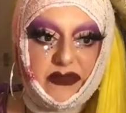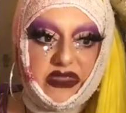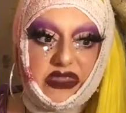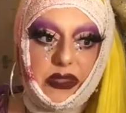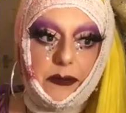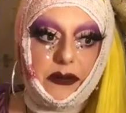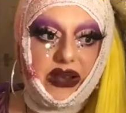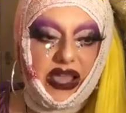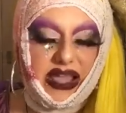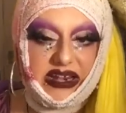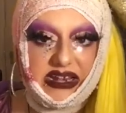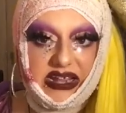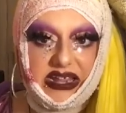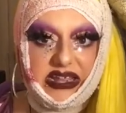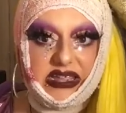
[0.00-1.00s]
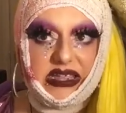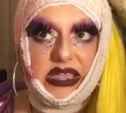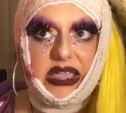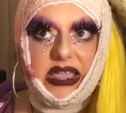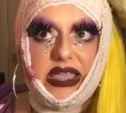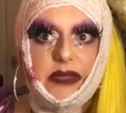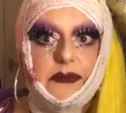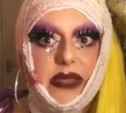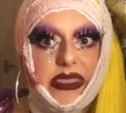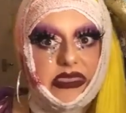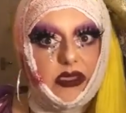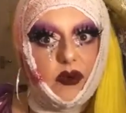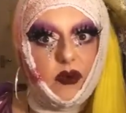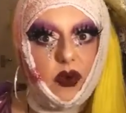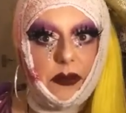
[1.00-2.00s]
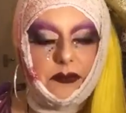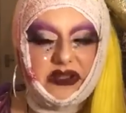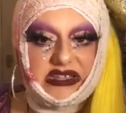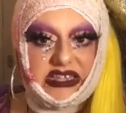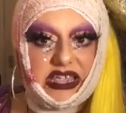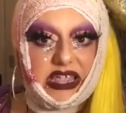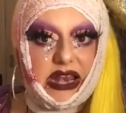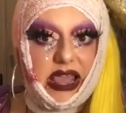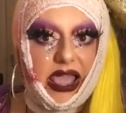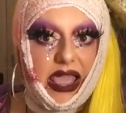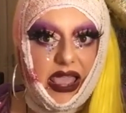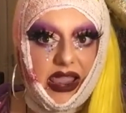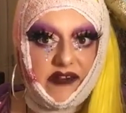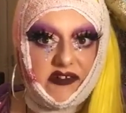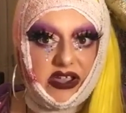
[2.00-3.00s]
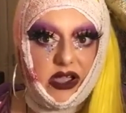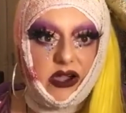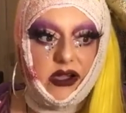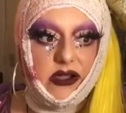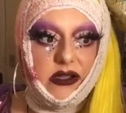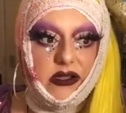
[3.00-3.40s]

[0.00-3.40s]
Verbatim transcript: the planning, it meant that one particular area